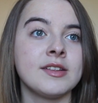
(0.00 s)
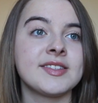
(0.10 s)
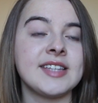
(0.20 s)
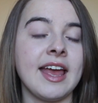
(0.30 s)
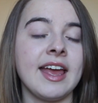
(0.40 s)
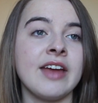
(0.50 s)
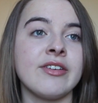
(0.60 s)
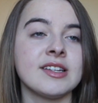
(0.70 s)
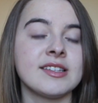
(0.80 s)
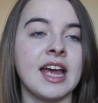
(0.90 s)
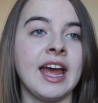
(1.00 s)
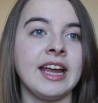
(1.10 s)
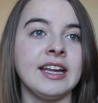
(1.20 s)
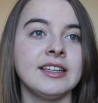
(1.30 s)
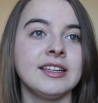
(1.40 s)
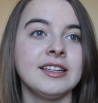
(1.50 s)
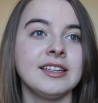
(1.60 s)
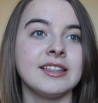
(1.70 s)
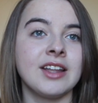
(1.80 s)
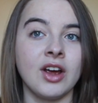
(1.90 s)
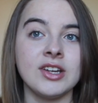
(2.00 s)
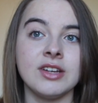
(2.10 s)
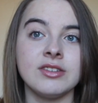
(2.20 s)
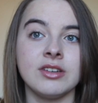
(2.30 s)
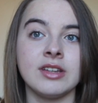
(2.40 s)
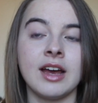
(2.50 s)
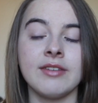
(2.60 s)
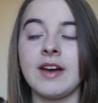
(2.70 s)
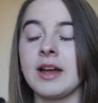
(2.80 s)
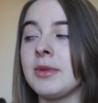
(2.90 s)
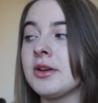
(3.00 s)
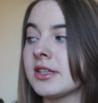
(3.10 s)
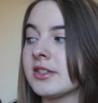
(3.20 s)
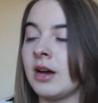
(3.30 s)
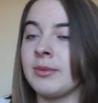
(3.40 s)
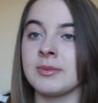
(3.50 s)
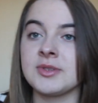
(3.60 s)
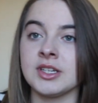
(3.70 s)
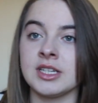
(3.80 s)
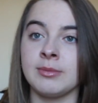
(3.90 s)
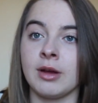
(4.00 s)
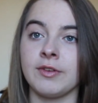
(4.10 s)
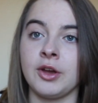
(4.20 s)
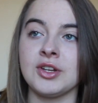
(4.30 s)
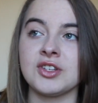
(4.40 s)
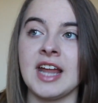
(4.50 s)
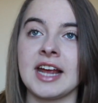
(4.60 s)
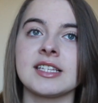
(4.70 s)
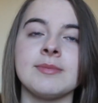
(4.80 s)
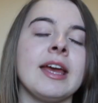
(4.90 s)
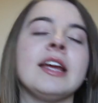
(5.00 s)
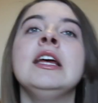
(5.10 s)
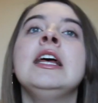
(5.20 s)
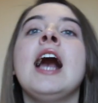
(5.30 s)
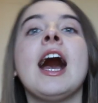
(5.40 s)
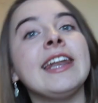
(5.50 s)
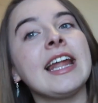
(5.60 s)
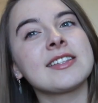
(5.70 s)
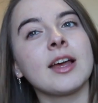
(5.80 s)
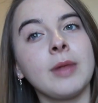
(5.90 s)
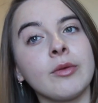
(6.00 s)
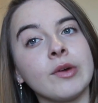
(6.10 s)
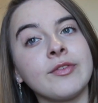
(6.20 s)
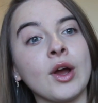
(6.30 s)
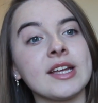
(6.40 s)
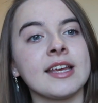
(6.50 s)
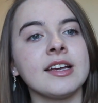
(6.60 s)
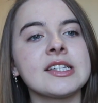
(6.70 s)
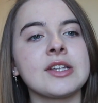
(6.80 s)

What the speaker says: sit here and say that I don't do that. In fact, most of the time when I'm studying, my phone is next to me, unless I'm like revising.